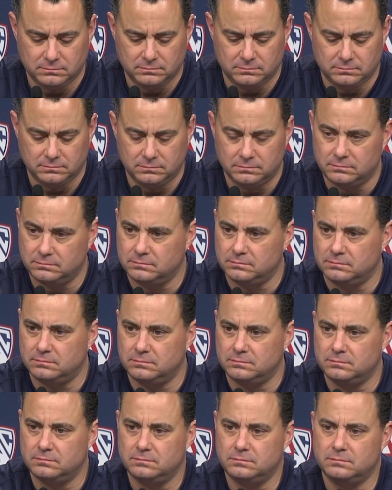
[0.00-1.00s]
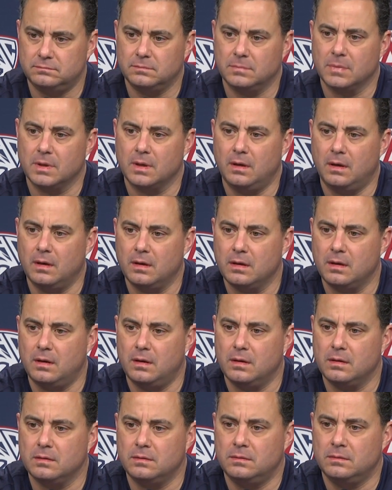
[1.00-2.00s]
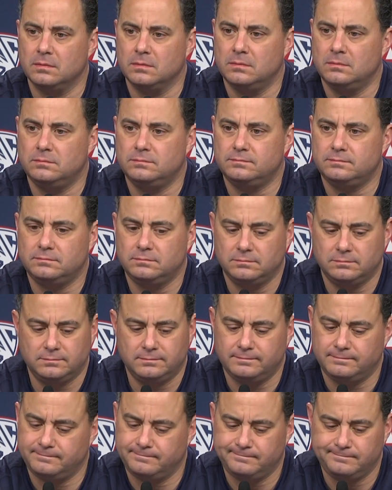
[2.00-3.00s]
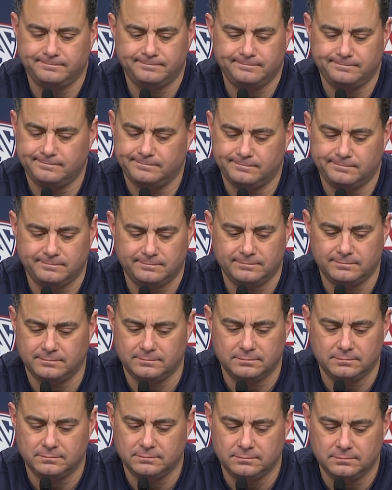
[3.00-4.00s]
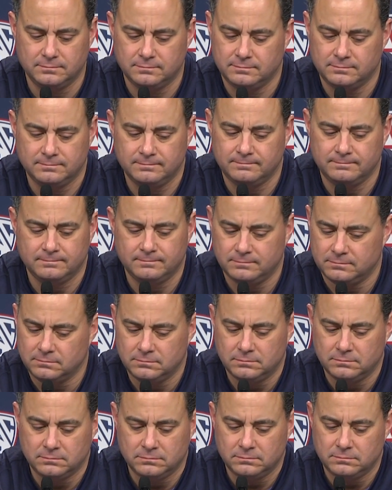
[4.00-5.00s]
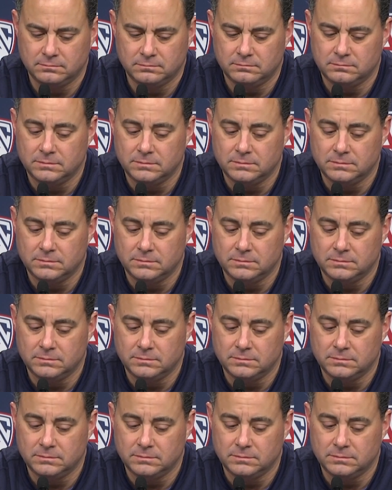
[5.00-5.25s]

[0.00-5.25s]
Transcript: might it might get tweaked a little bit, or what's your what's the latest kind of thought on that and the schedule?